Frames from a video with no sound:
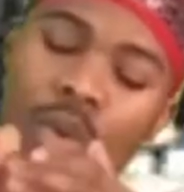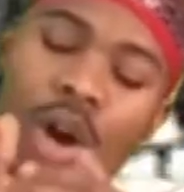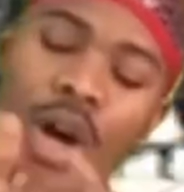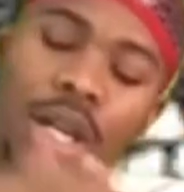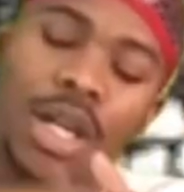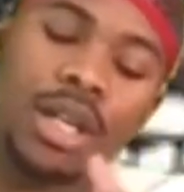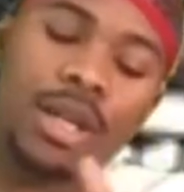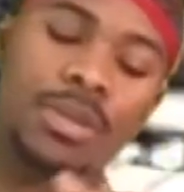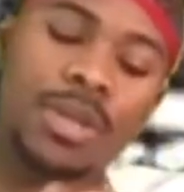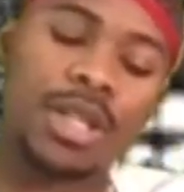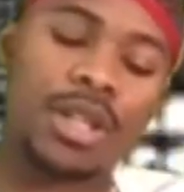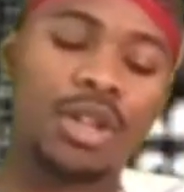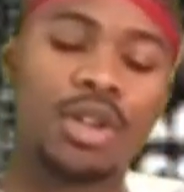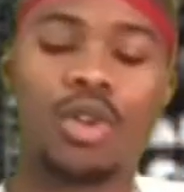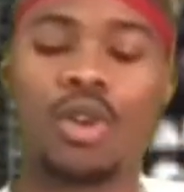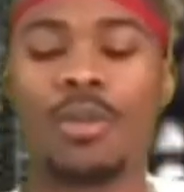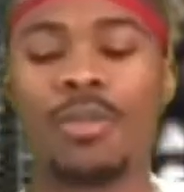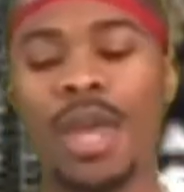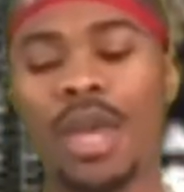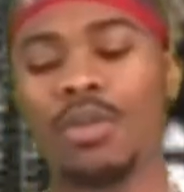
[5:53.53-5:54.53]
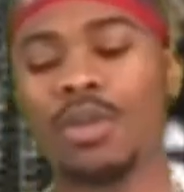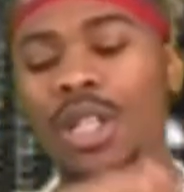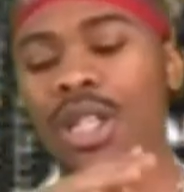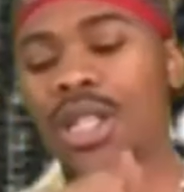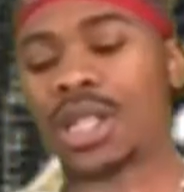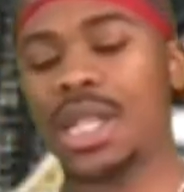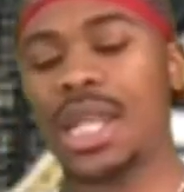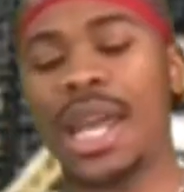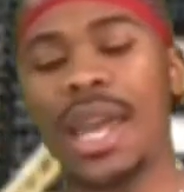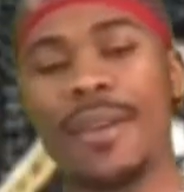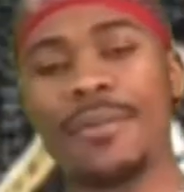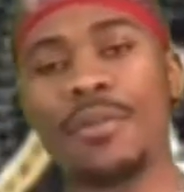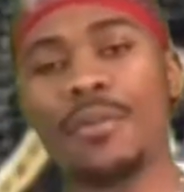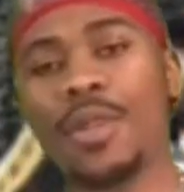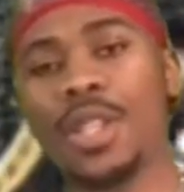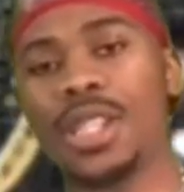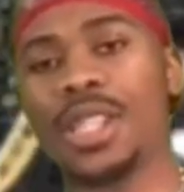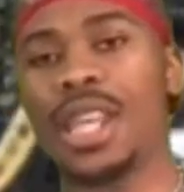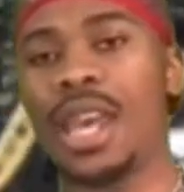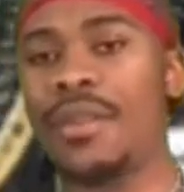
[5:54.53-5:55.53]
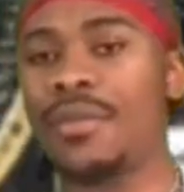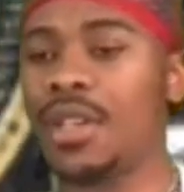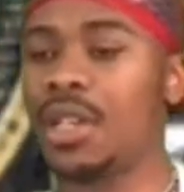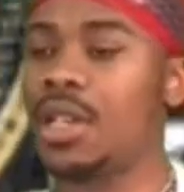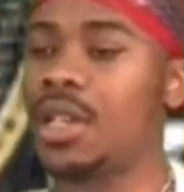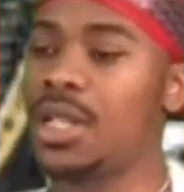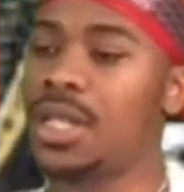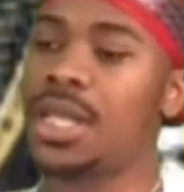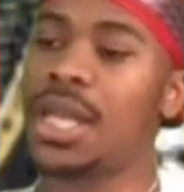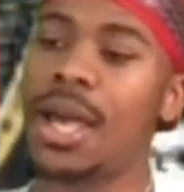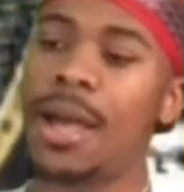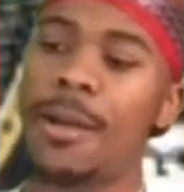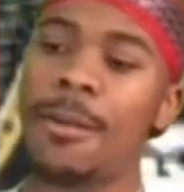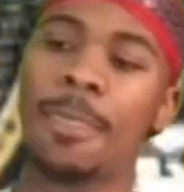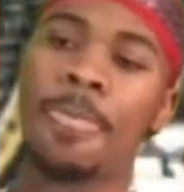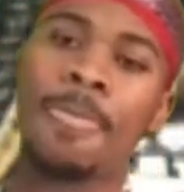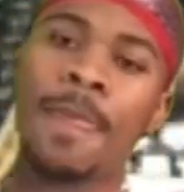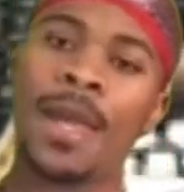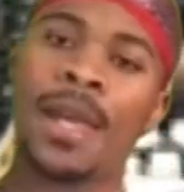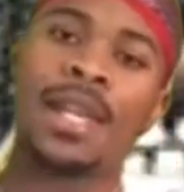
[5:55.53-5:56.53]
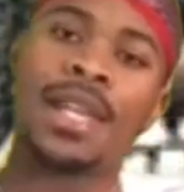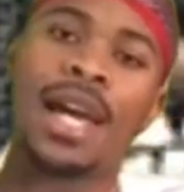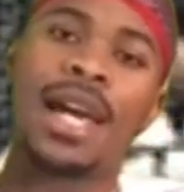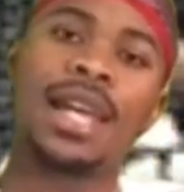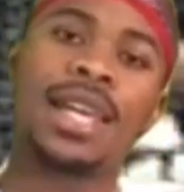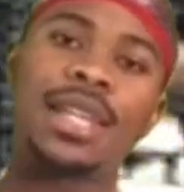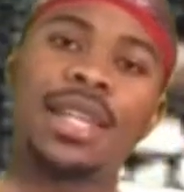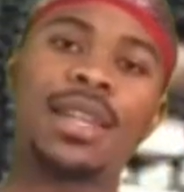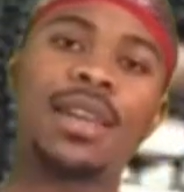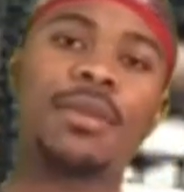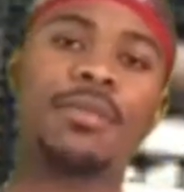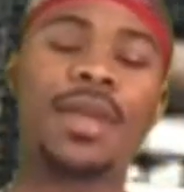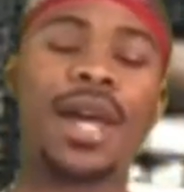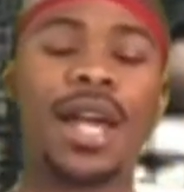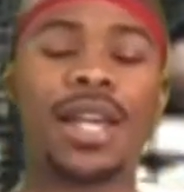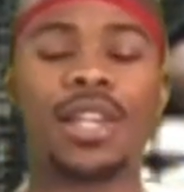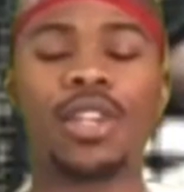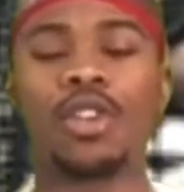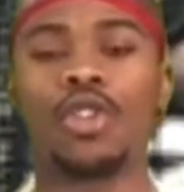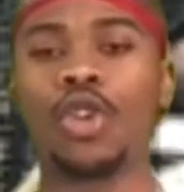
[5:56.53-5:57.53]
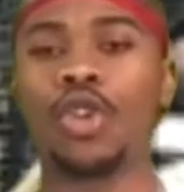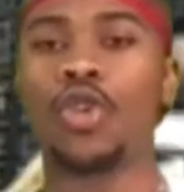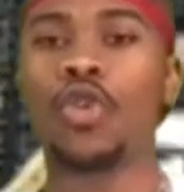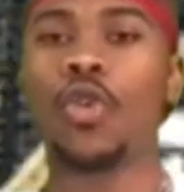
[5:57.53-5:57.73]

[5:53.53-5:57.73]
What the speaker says: walking up to the door, man. We just laughing, we just having a good time. And I ended up knocking on the